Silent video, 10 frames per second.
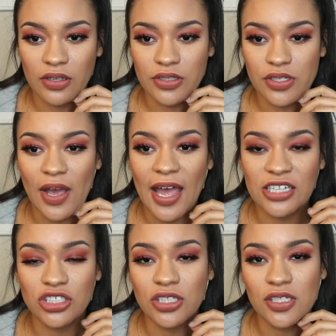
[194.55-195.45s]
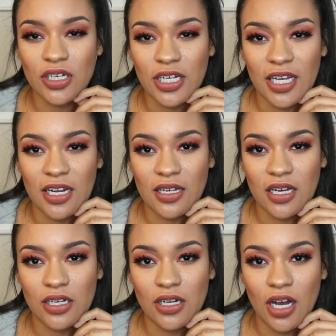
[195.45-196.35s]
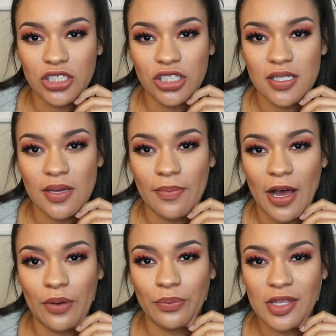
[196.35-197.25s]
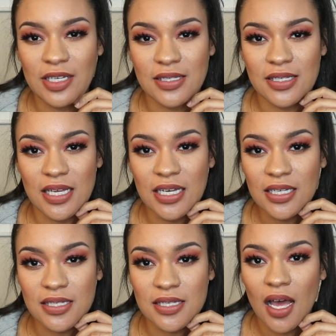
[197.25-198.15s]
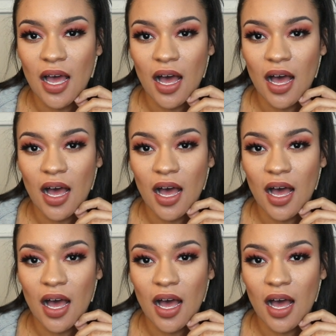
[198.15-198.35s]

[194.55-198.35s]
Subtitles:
So I actually started getting nauseous about week 6